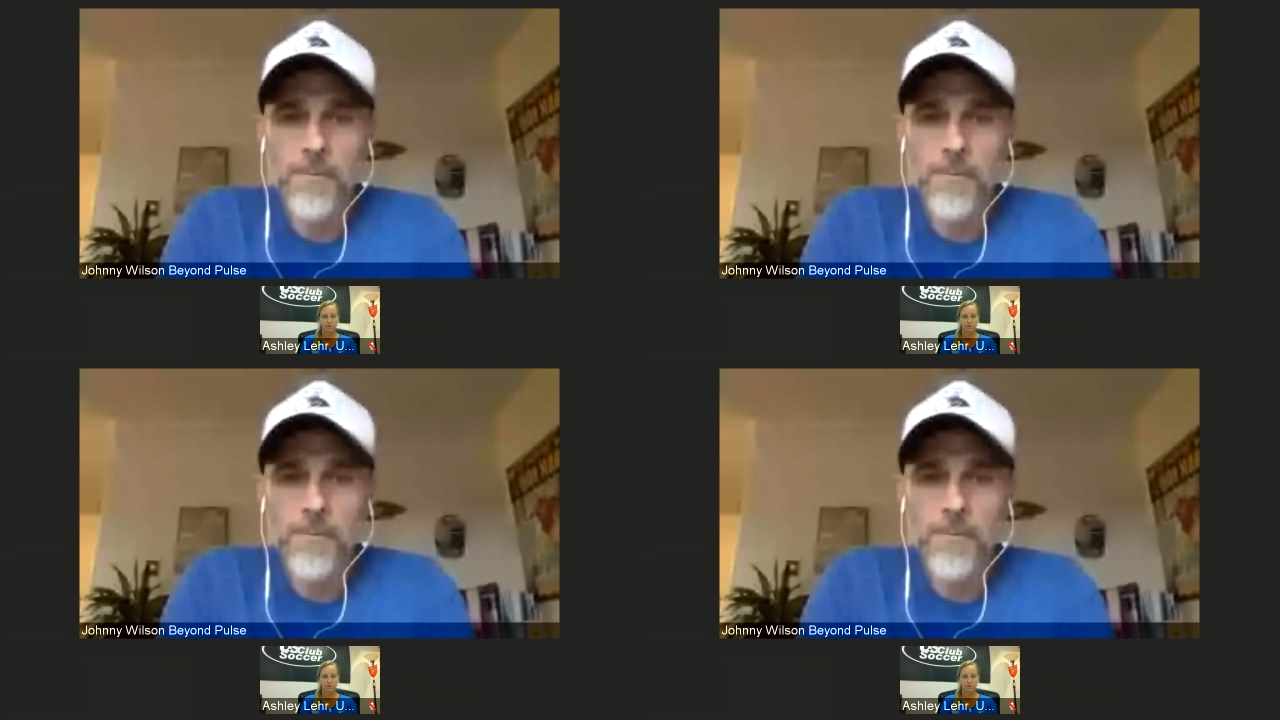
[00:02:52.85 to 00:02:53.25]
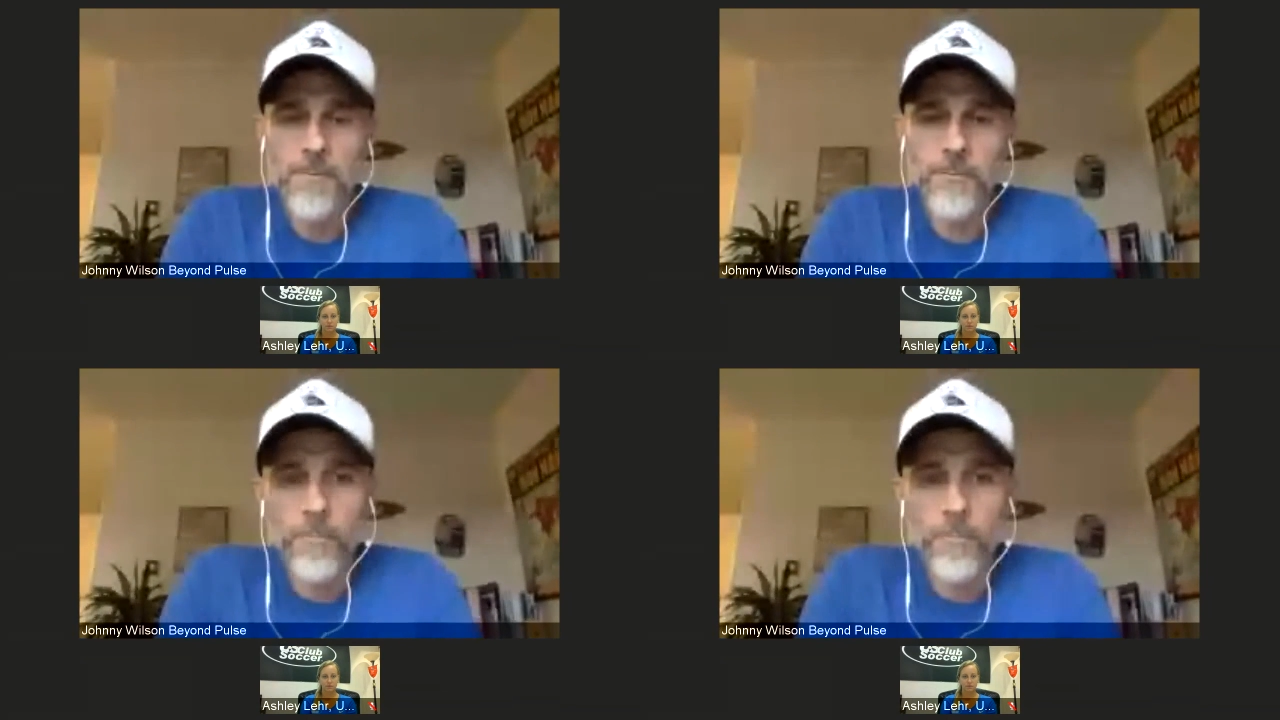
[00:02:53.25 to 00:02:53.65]

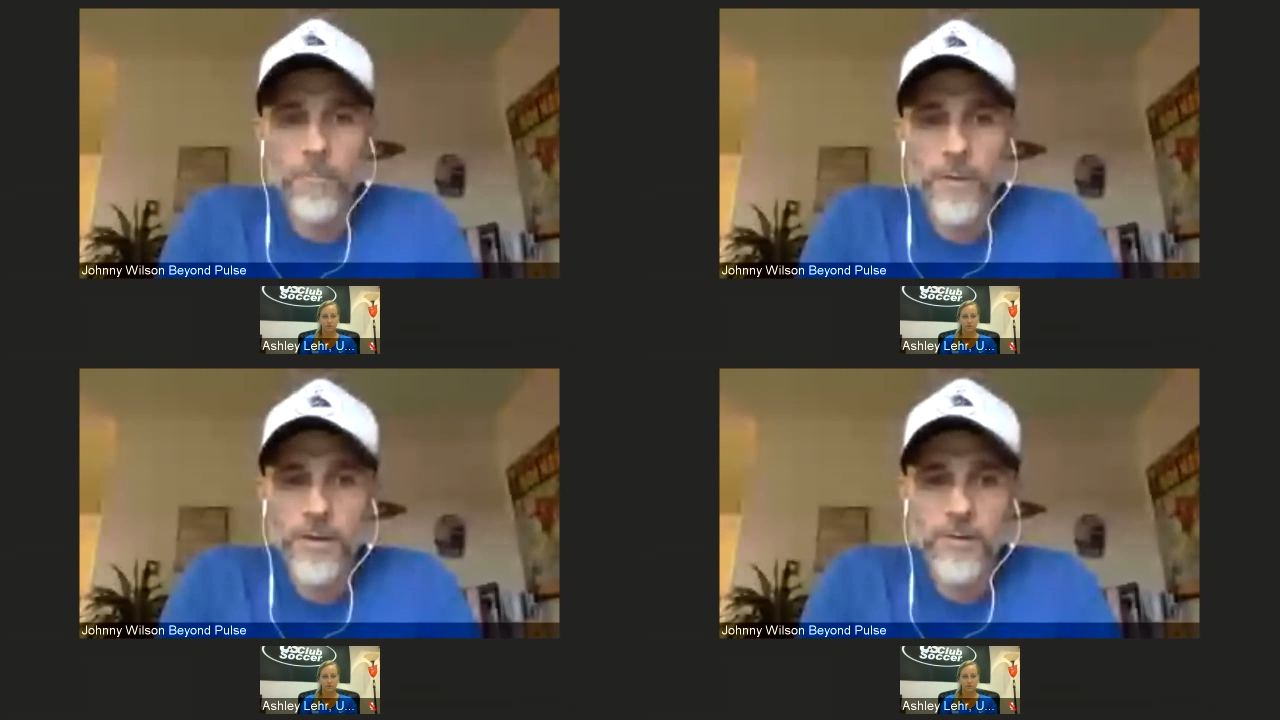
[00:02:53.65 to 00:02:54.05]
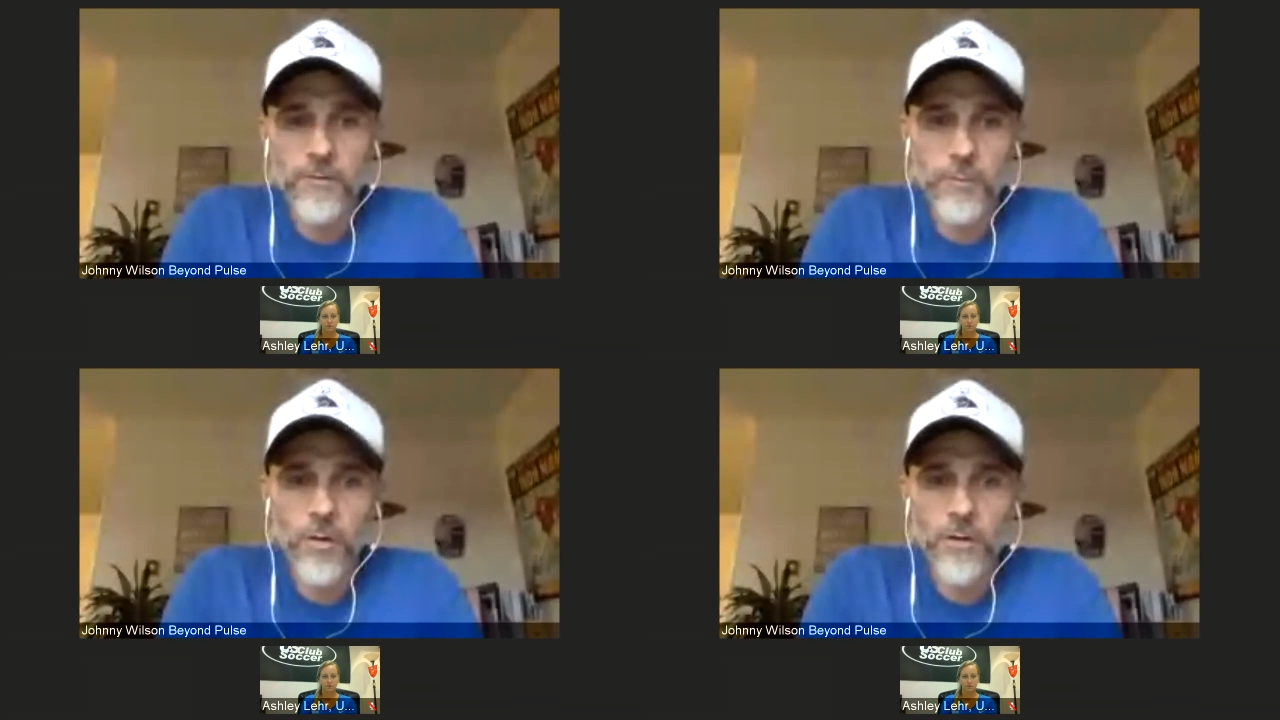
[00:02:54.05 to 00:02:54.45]
um,
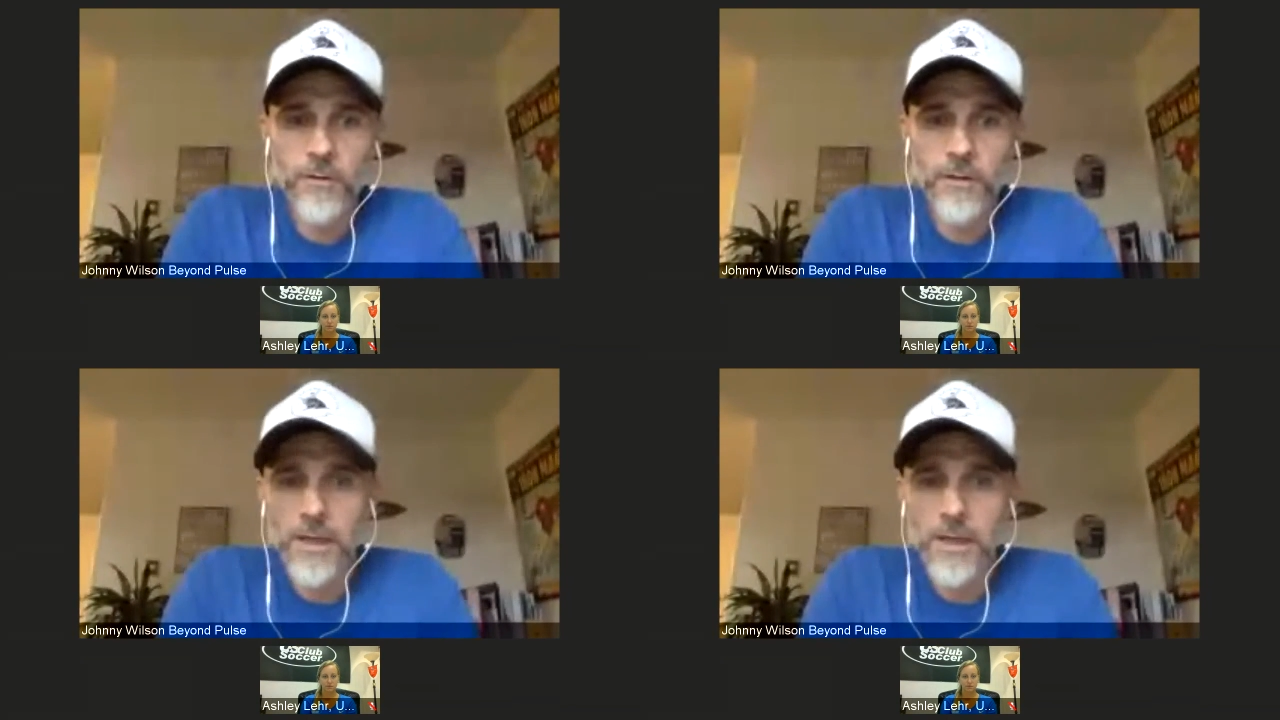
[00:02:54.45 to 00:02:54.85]
competitive small-sided